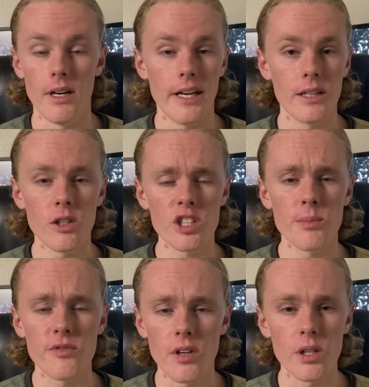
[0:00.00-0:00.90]
I looked
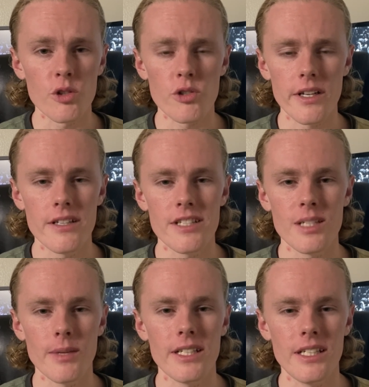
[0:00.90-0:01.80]
up follow trends
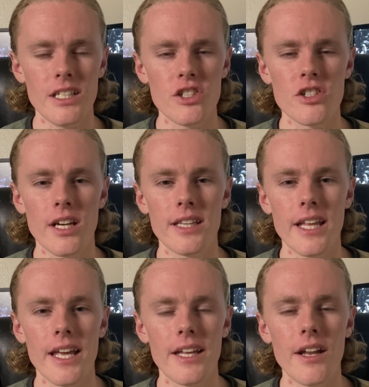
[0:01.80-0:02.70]
in my niche and
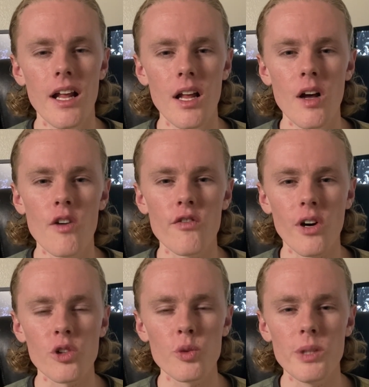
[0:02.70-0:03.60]
then
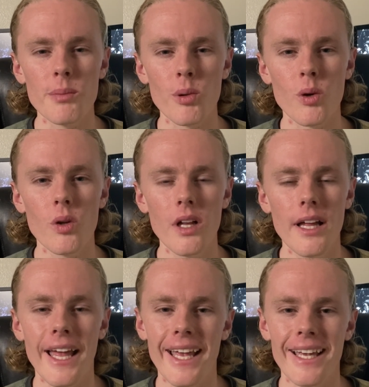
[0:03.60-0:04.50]
followed people
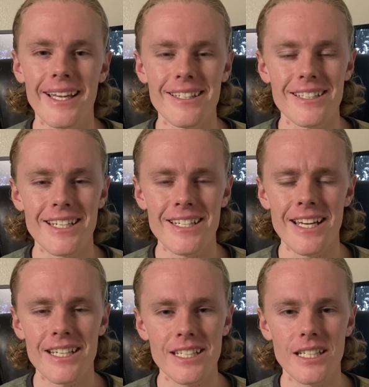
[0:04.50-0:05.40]
and
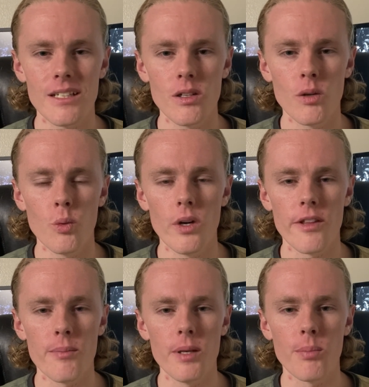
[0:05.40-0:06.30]
connected
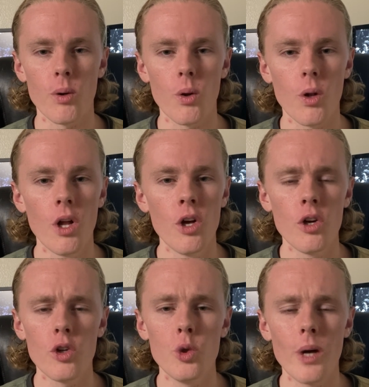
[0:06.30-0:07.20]
with people
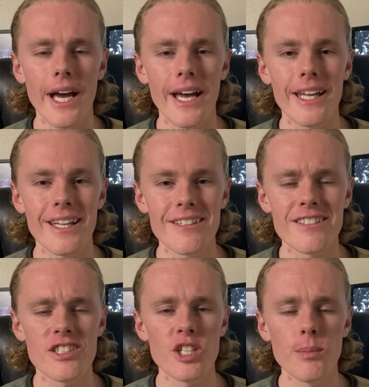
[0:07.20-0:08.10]
who had
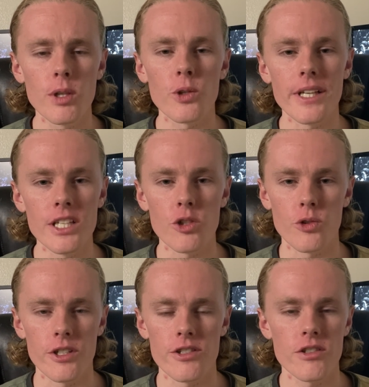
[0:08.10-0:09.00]
similar
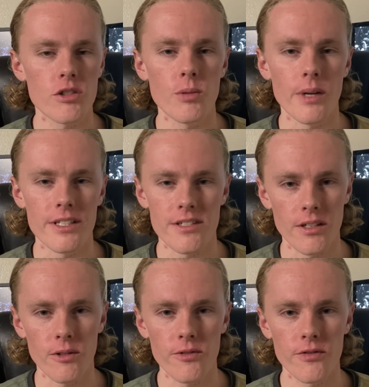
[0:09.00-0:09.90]
interests to
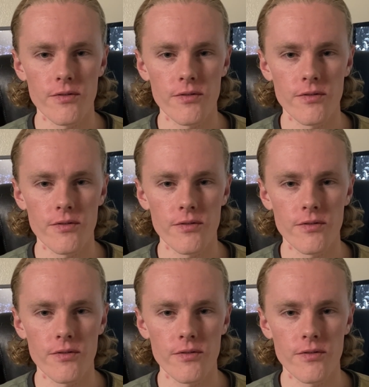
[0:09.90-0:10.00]
myself.